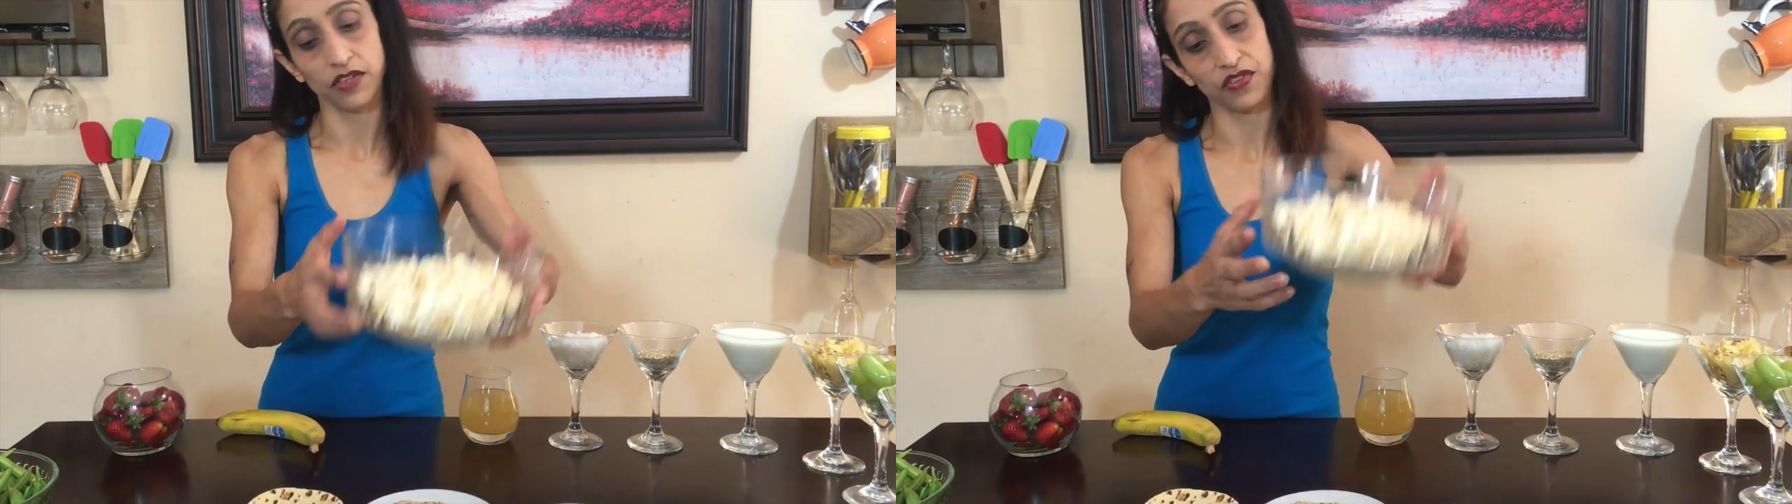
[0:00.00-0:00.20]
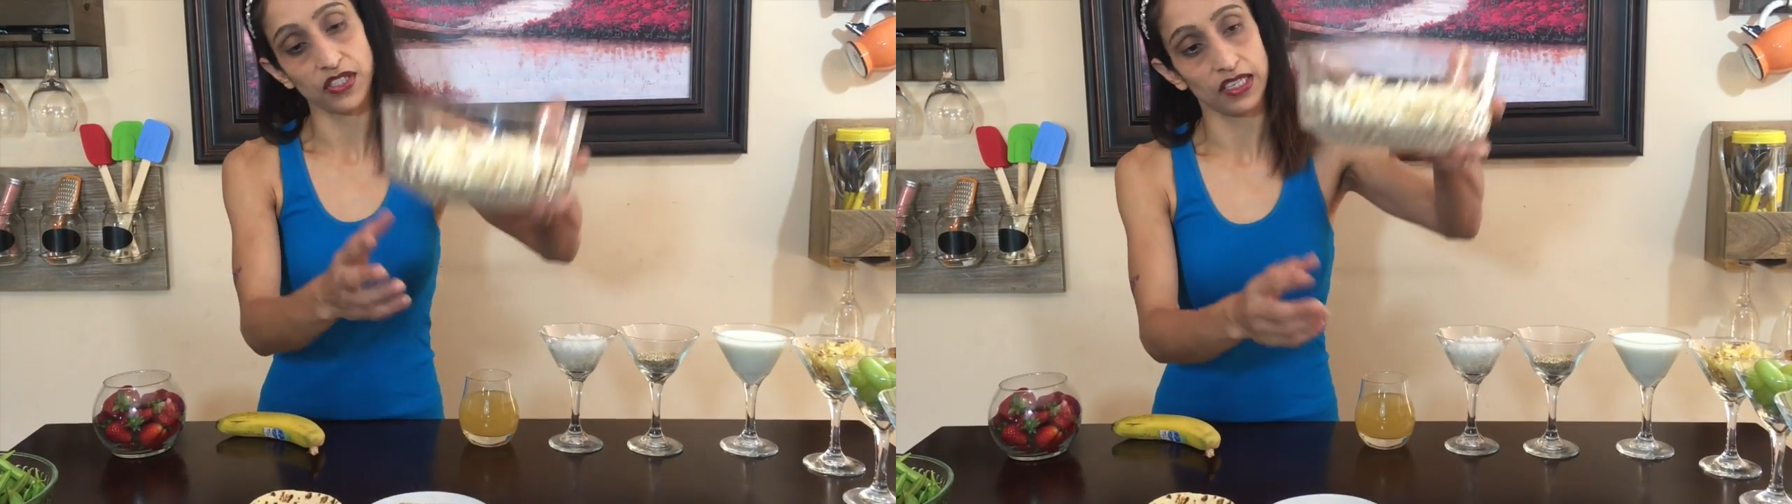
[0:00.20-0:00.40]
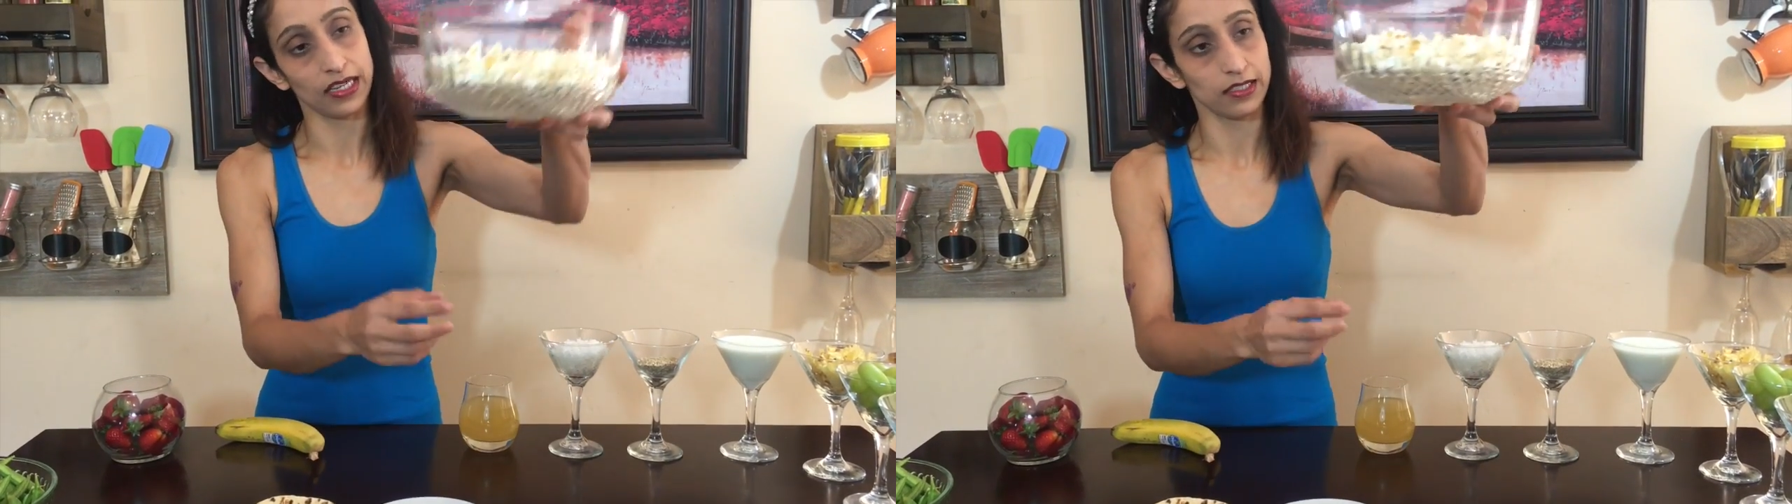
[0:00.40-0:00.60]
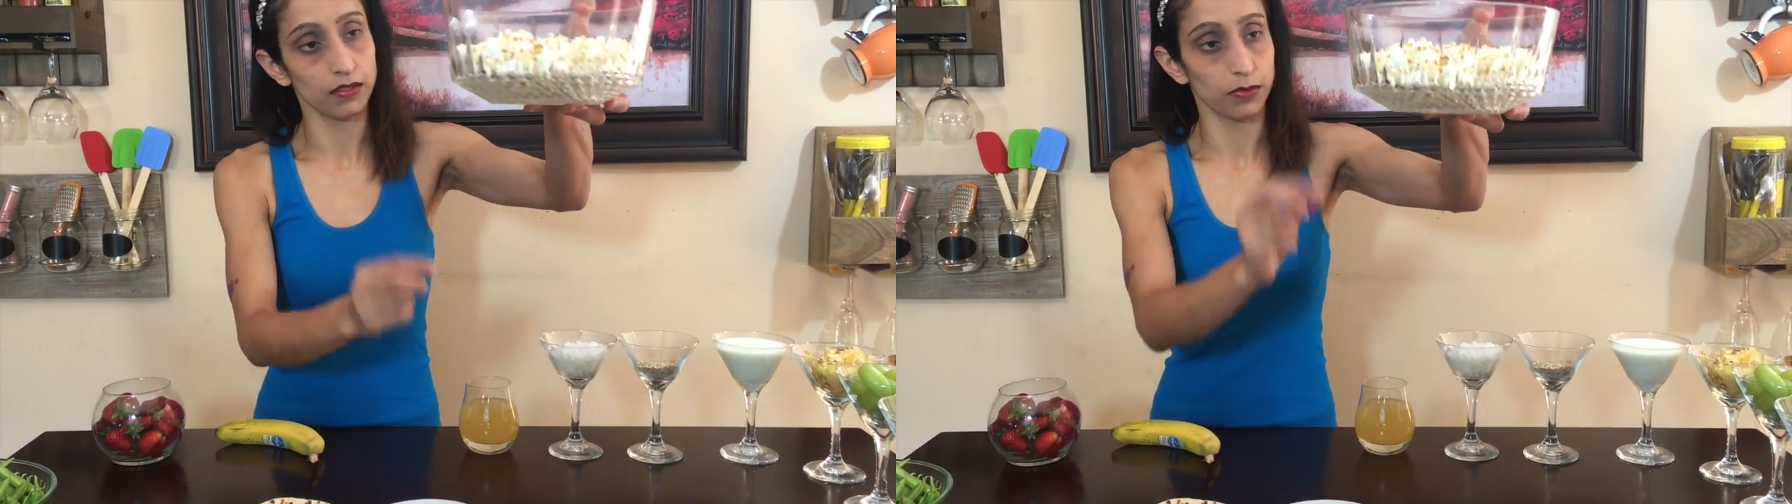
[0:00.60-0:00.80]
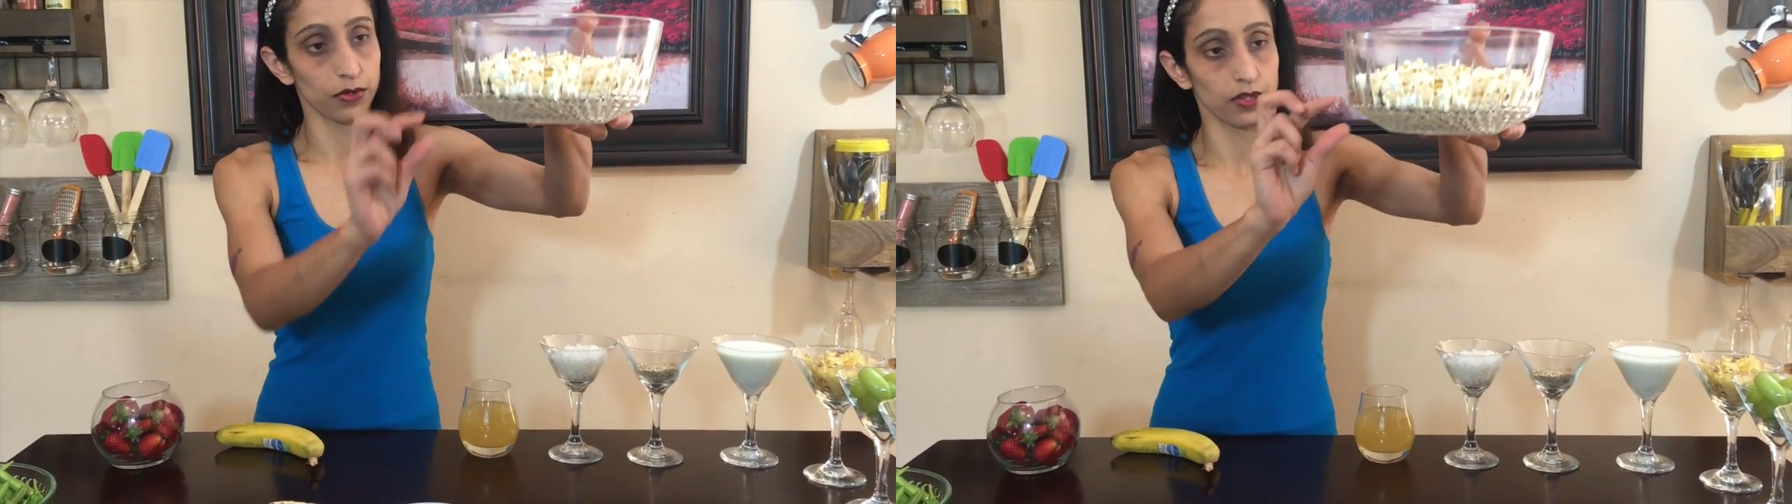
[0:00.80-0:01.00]
So if you see, that's
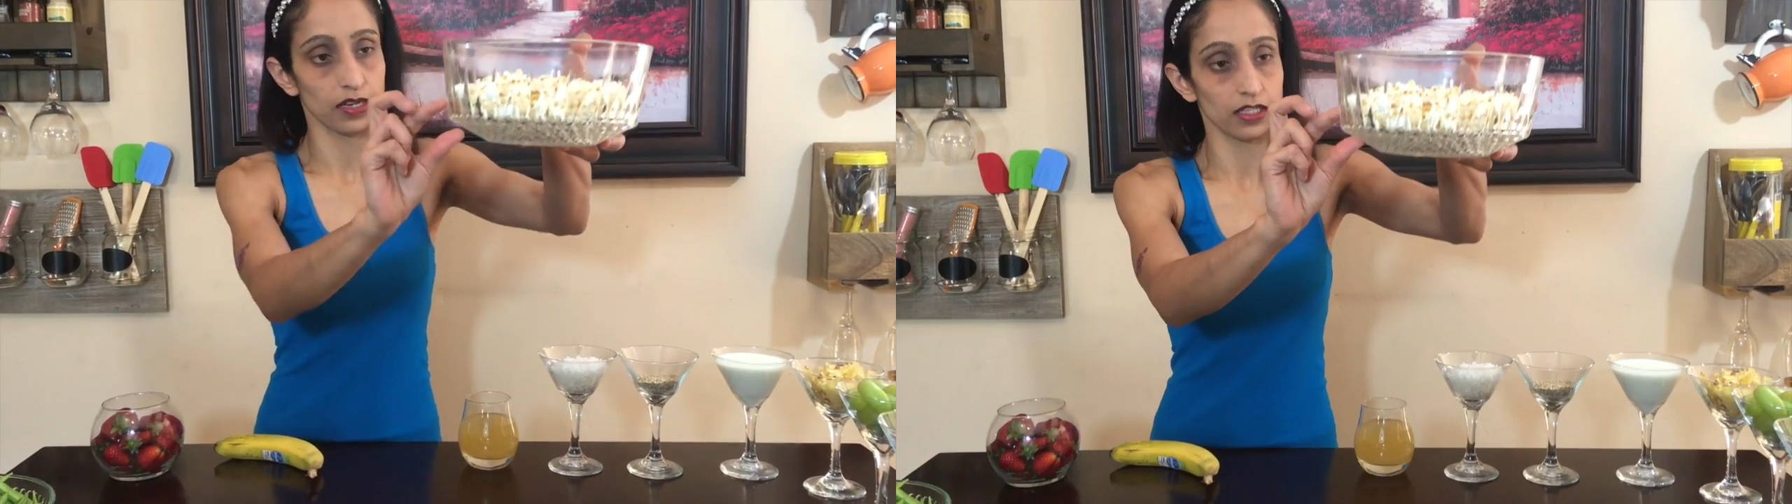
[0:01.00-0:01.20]
the bowl and